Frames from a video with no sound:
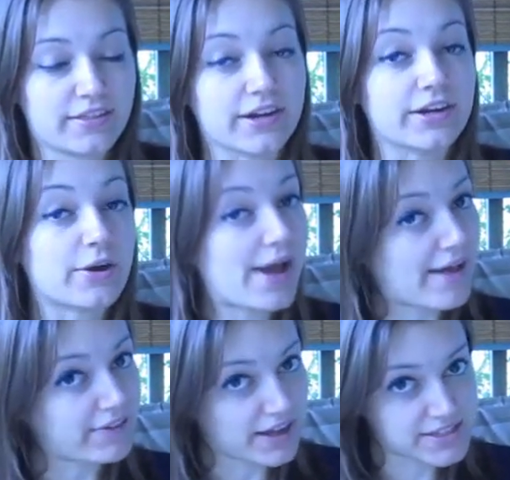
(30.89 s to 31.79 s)
There are no
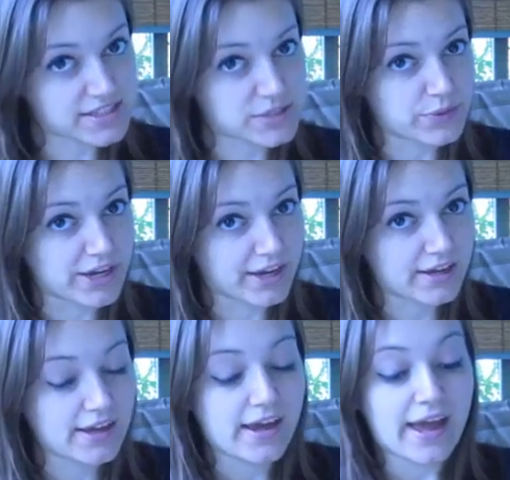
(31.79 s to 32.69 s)
have-nots this week,
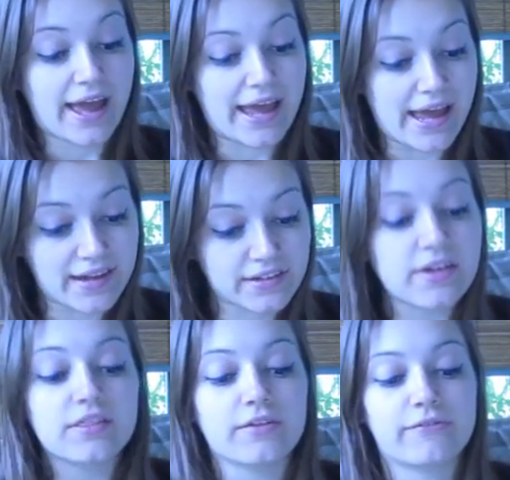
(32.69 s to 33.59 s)
and
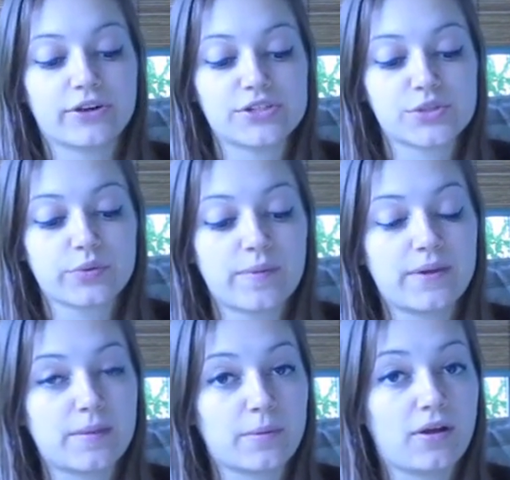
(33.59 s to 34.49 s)
the first three
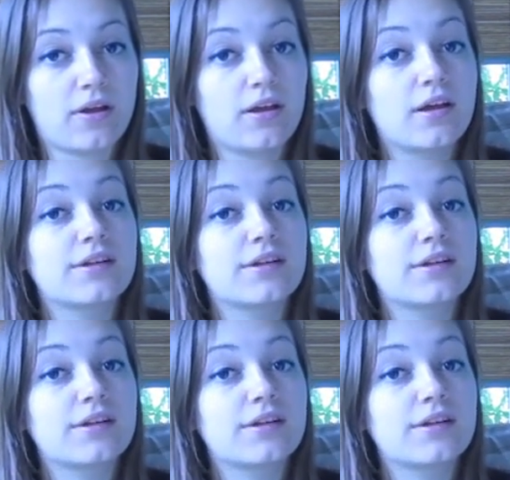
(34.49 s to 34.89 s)
people